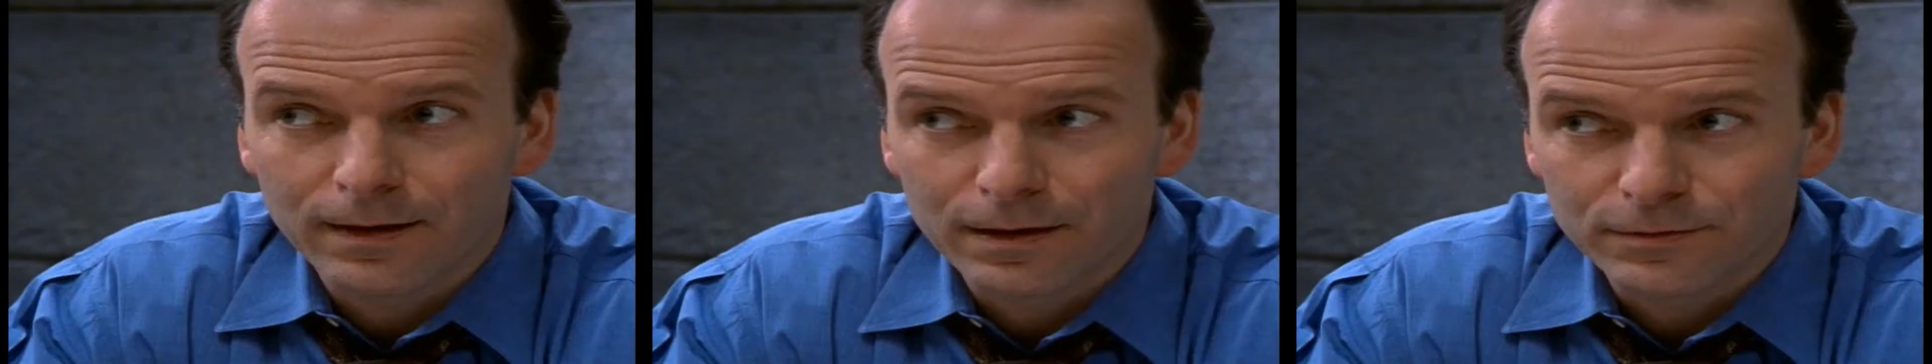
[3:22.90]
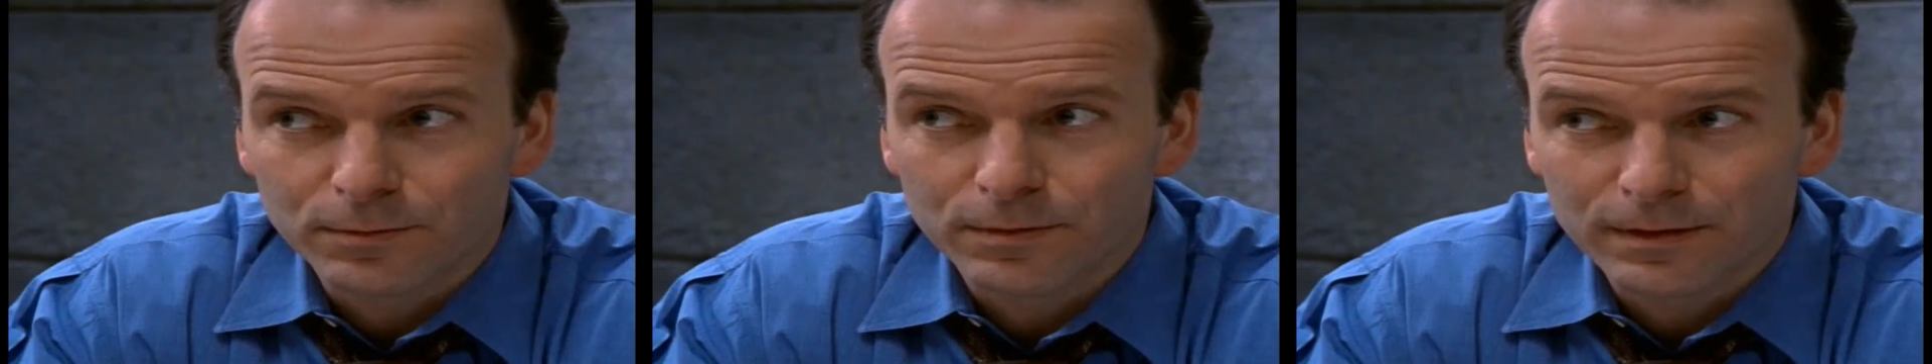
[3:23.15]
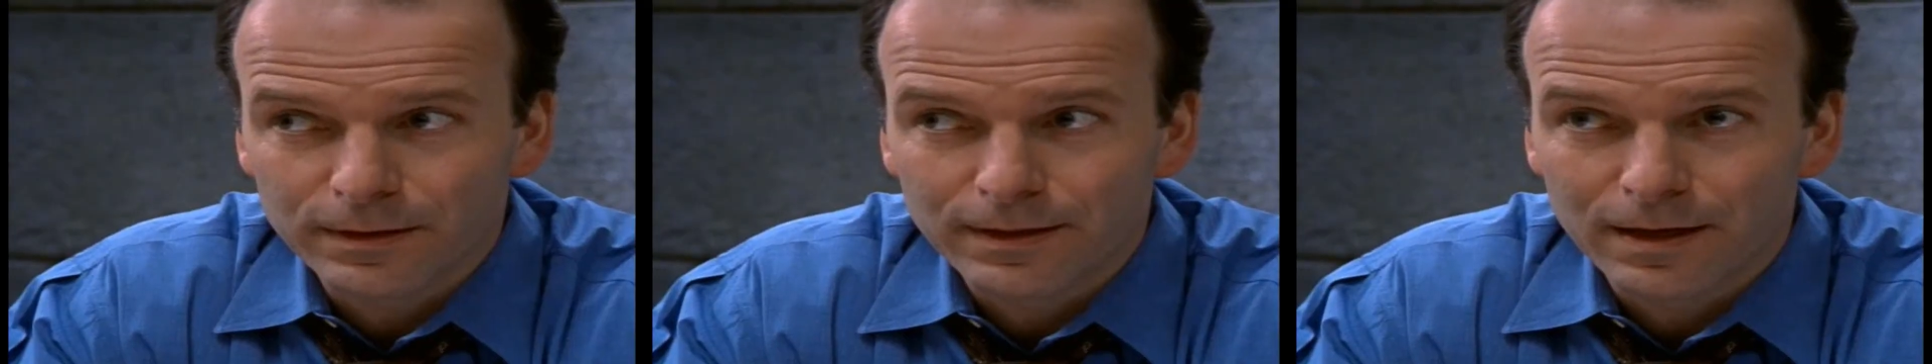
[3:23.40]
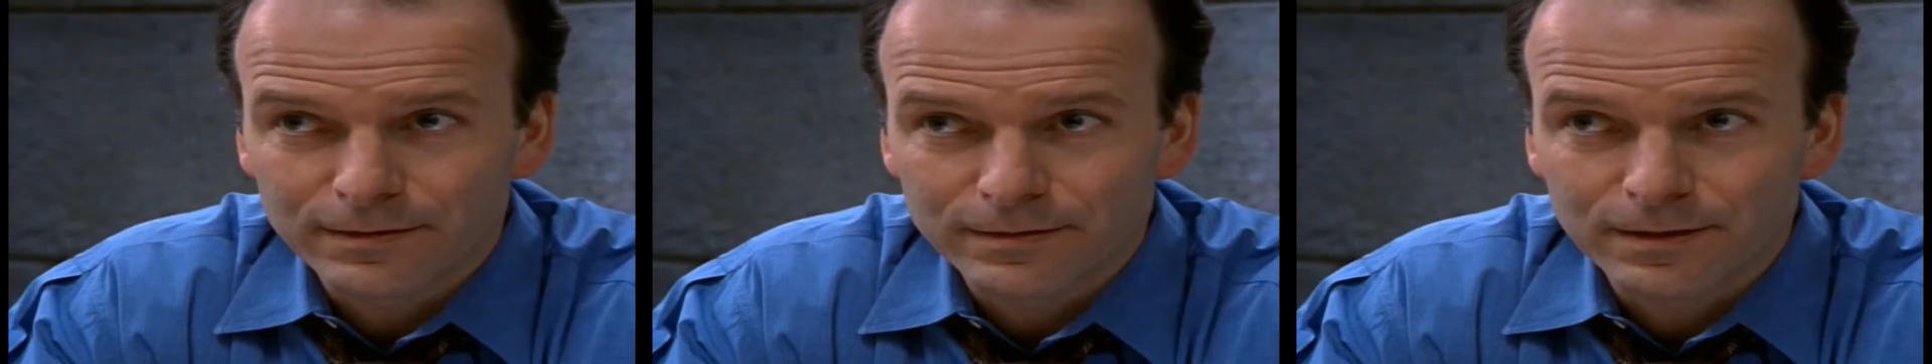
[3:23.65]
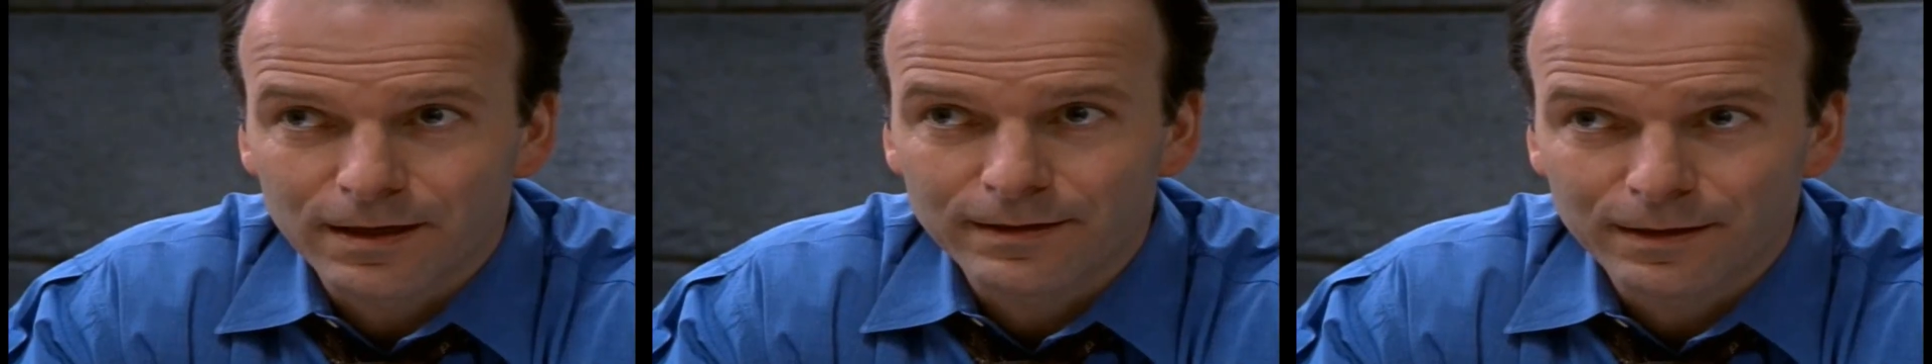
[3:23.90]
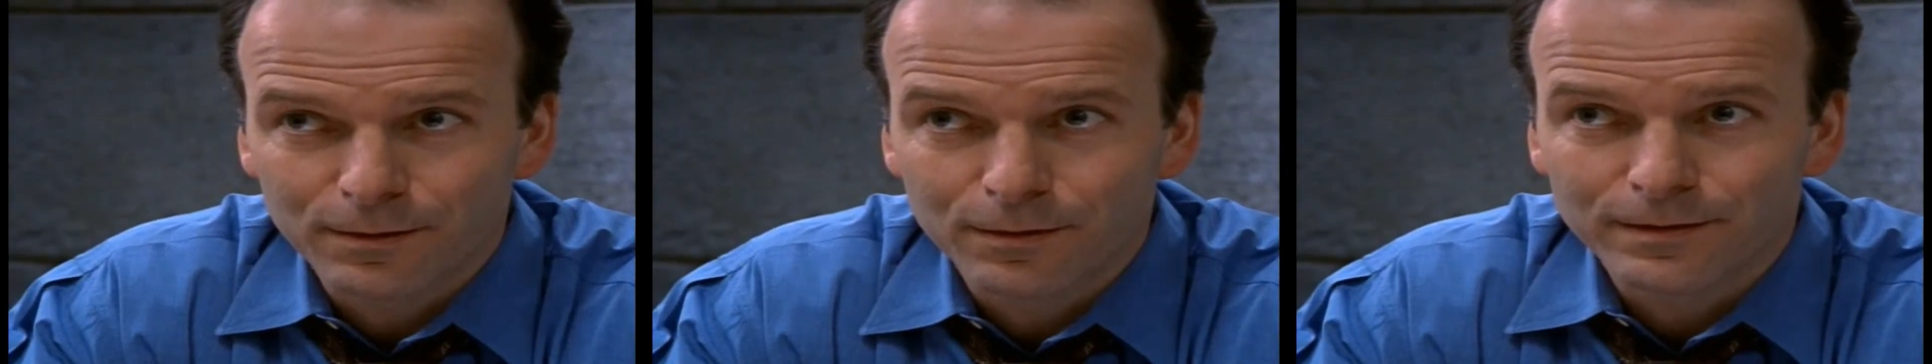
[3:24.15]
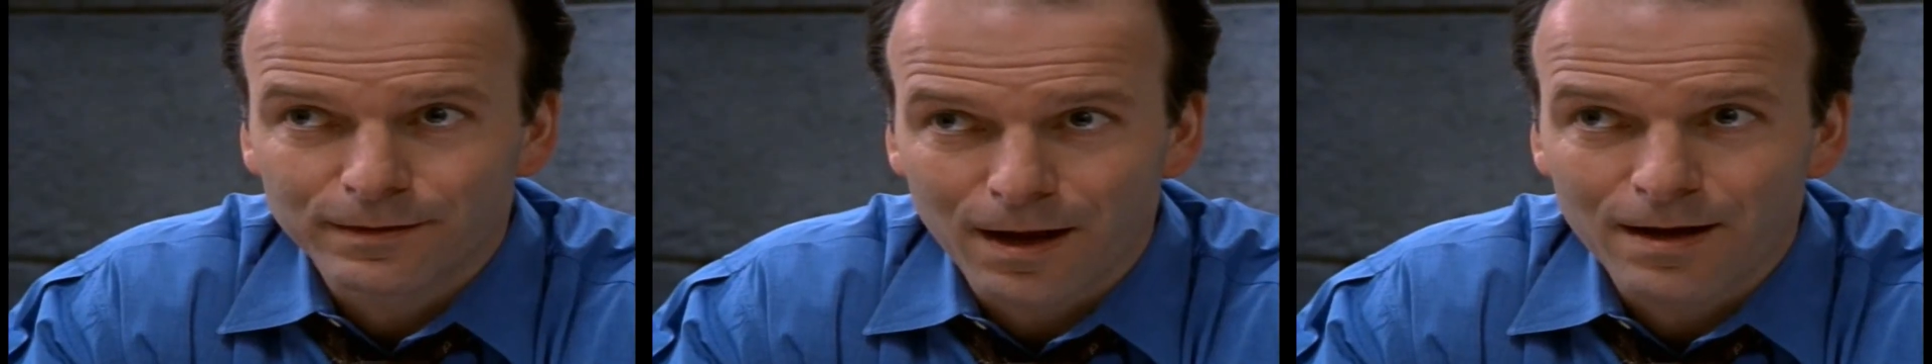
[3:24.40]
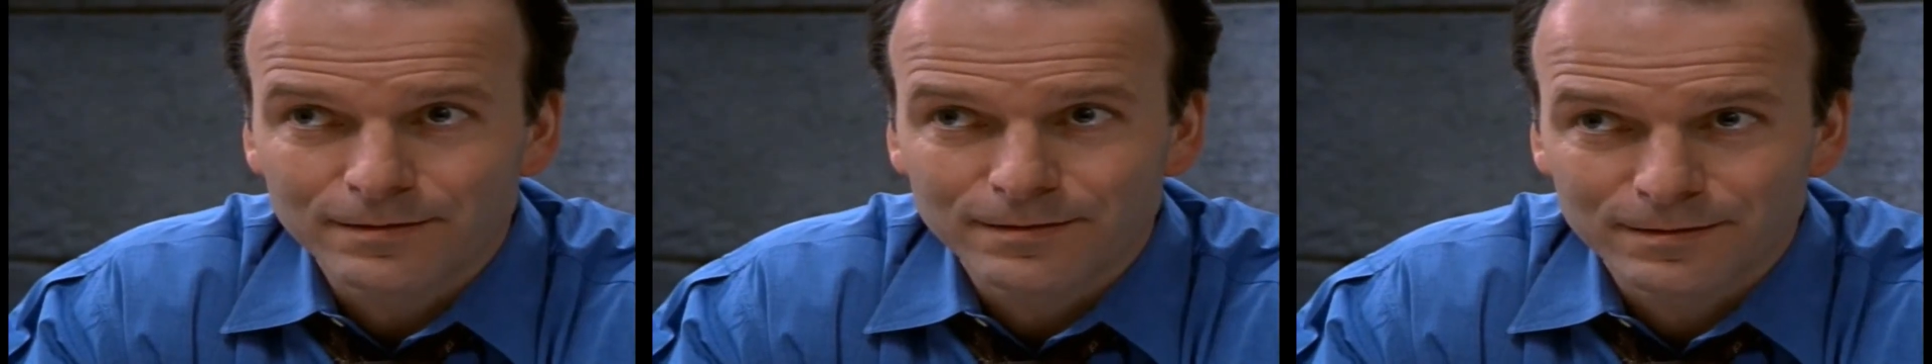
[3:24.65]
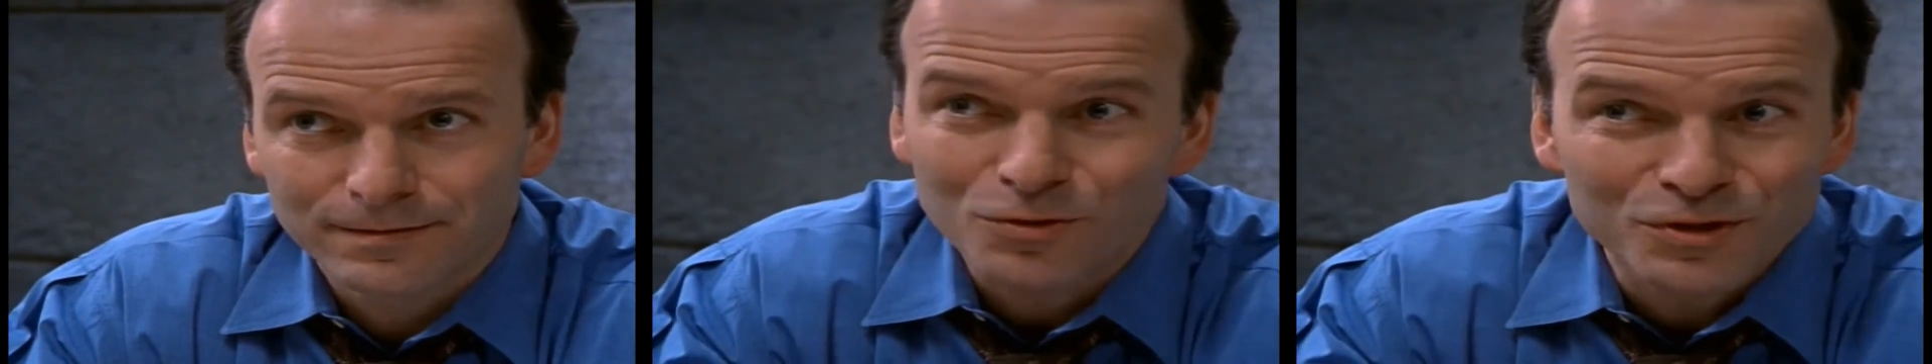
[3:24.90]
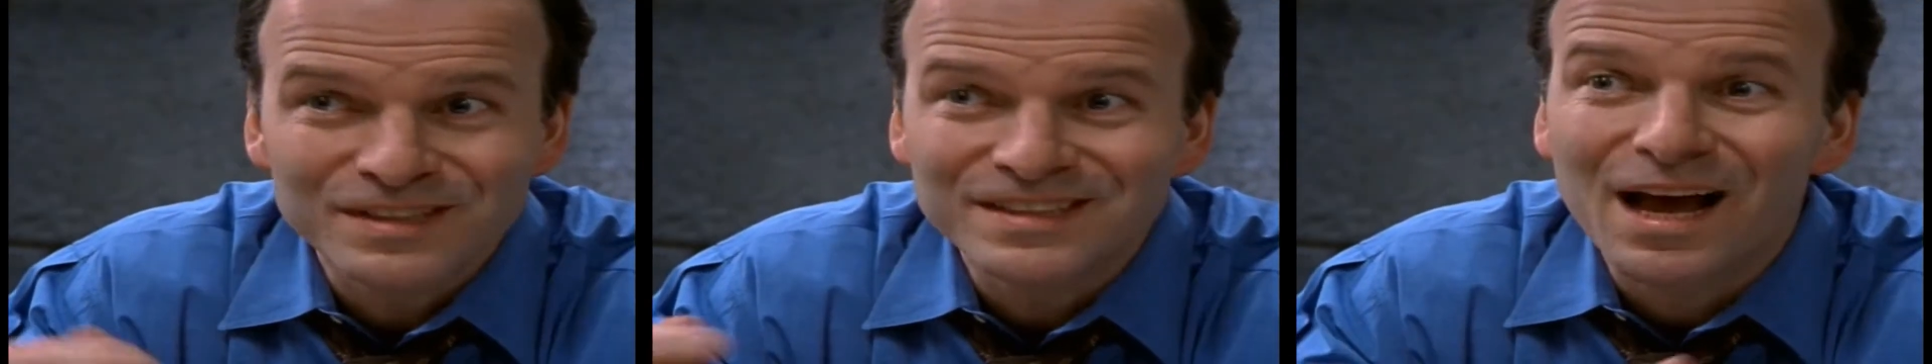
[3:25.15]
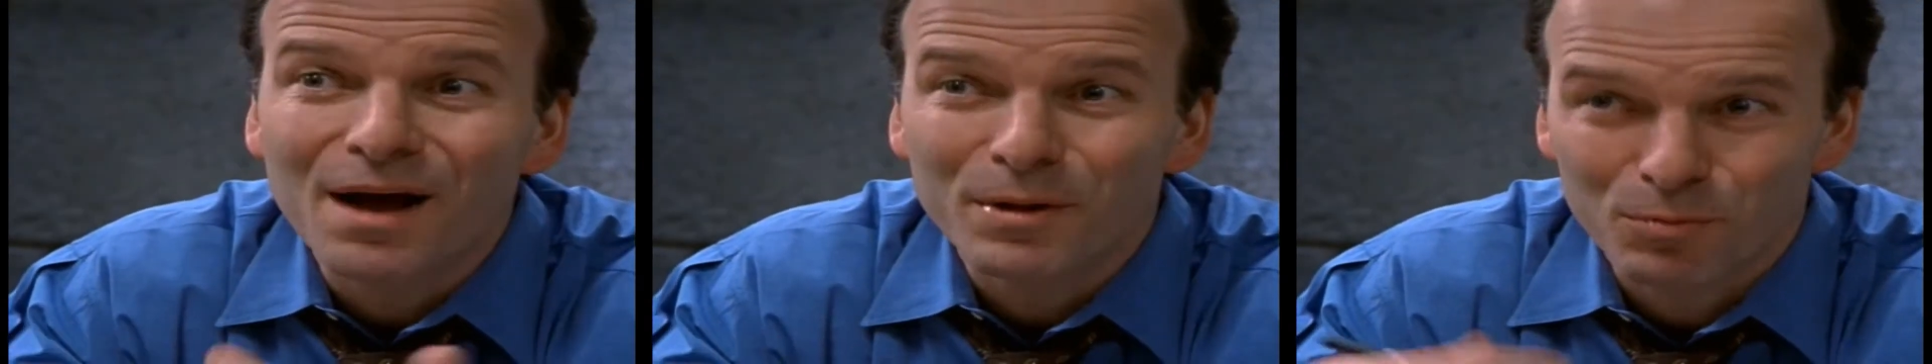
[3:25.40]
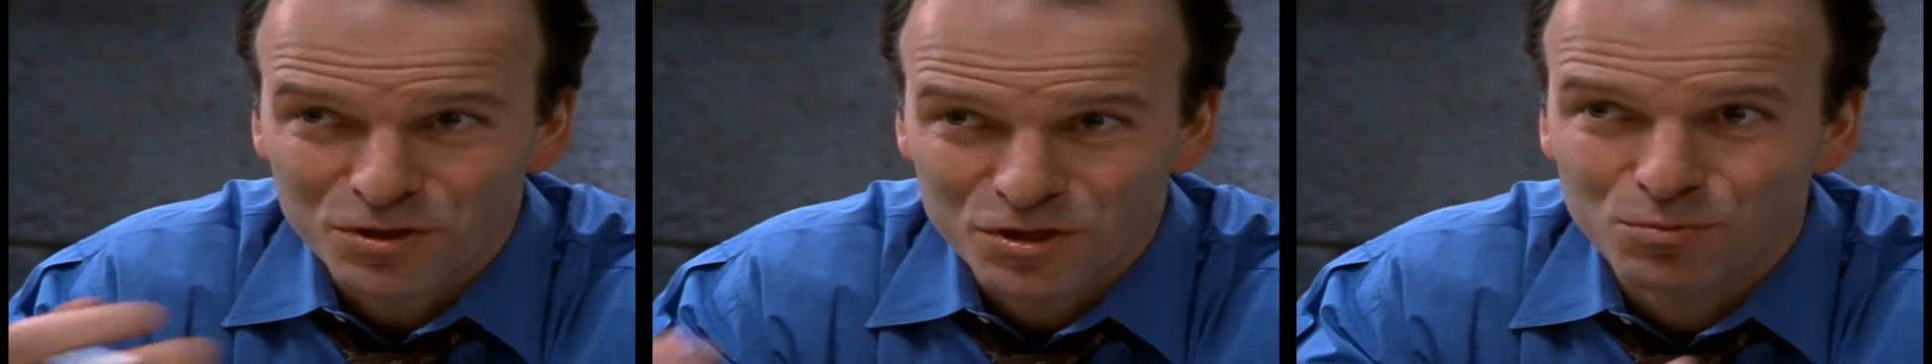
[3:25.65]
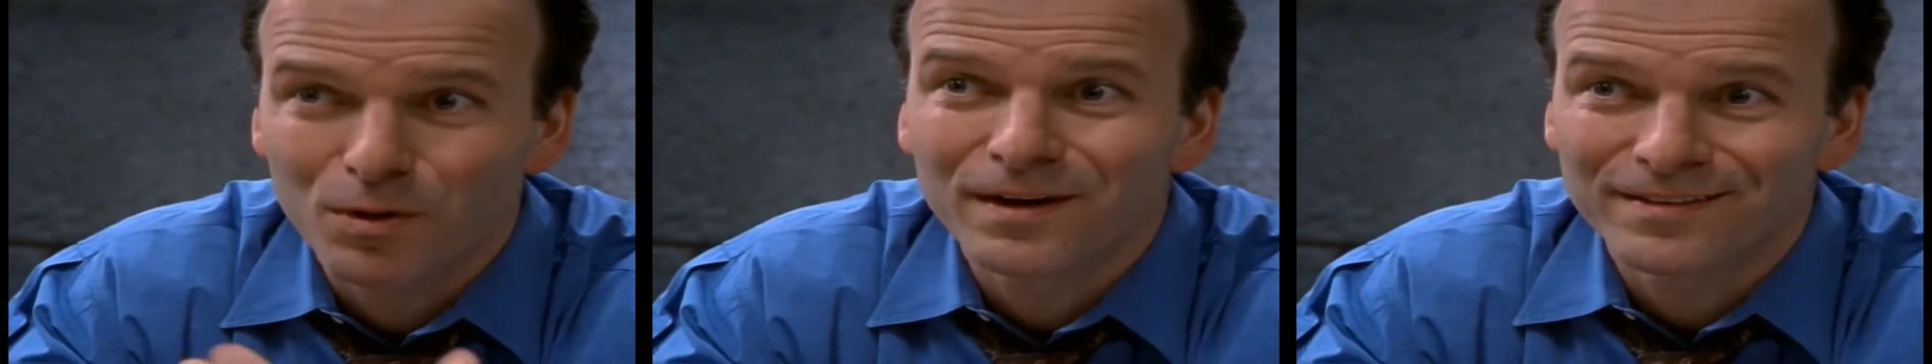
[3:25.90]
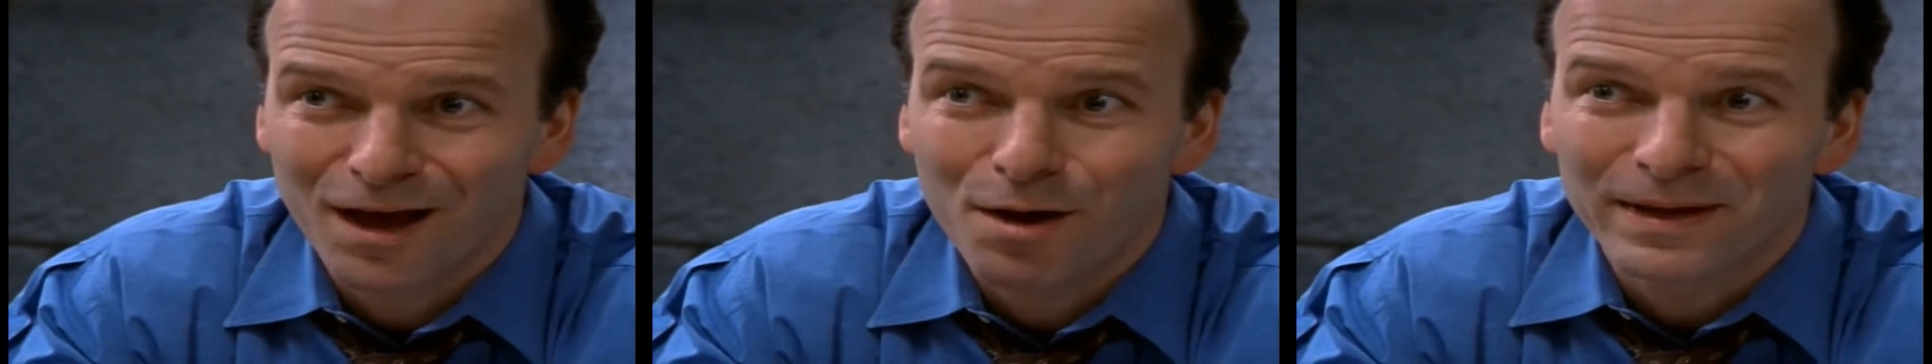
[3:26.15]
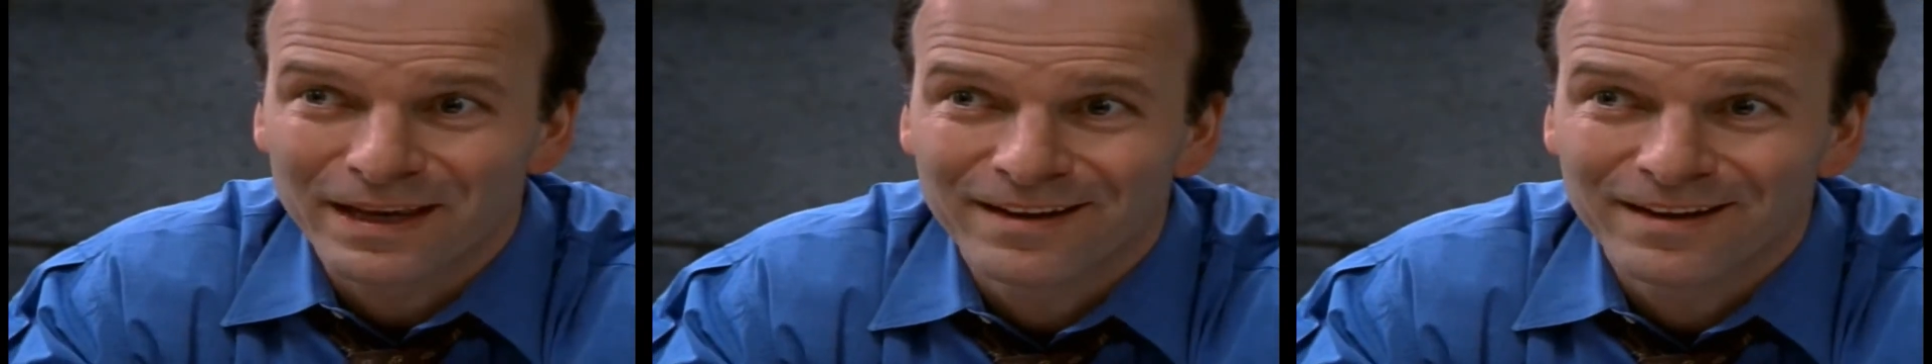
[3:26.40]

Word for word: guys who are clean outside get hooked in Oz. Just tell me what you want to tell me.